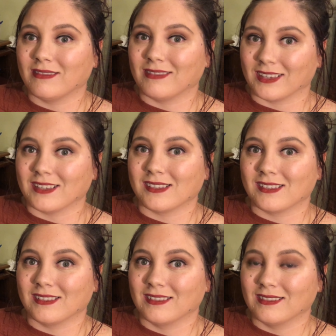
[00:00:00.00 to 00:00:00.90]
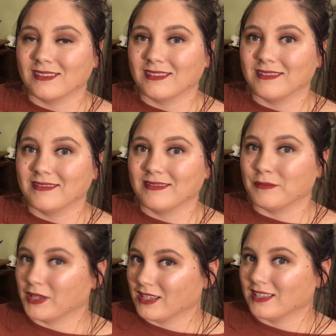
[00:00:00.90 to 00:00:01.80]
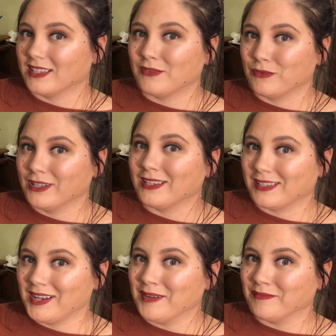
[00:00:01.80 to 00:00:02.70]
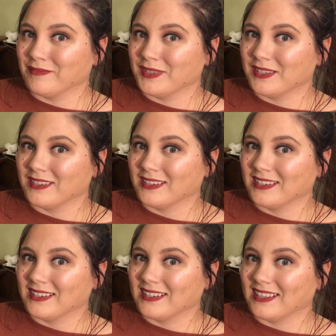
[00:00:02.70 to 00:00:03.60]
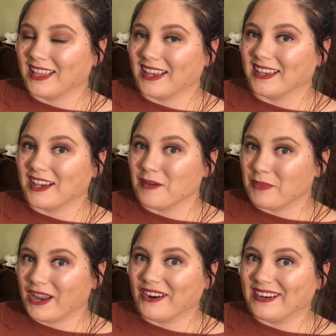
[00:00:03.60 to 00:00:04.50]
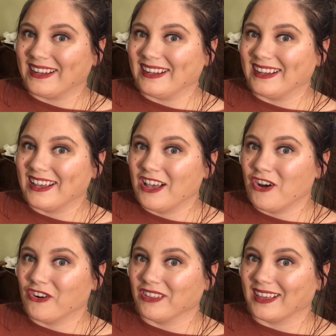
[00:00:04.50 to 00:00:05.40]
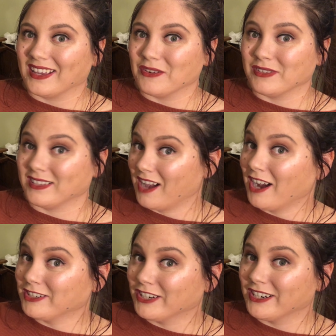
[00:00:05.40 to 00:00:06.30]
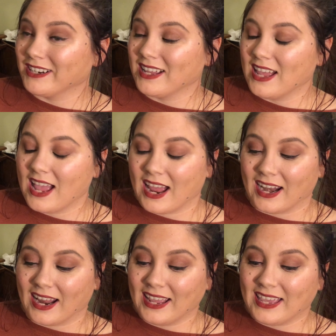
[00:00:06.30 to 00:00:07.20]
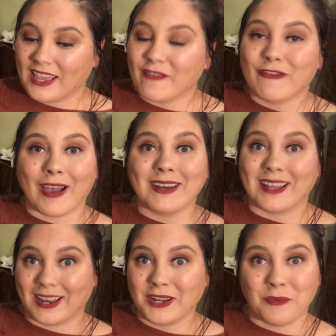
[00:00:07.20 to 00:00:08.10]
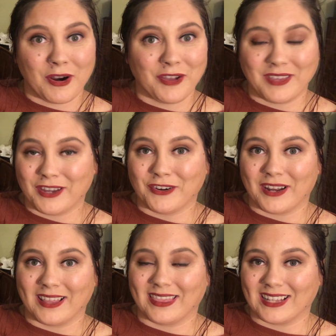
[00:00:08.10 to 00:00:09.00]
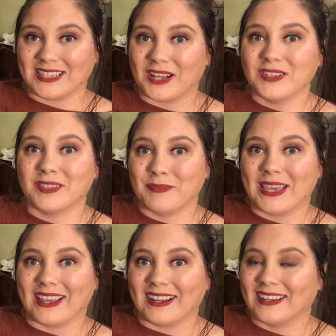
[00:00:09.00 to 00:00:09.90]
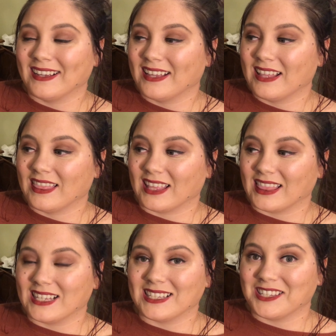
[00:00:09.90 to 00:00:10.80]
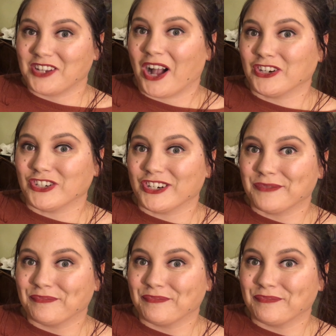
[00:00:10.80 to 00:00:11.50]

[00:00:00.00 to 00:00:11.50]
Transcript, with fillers: this because this really seems like a parody or like it was doctored, and I can't find anywhere on the internet that tells me that this is doctored.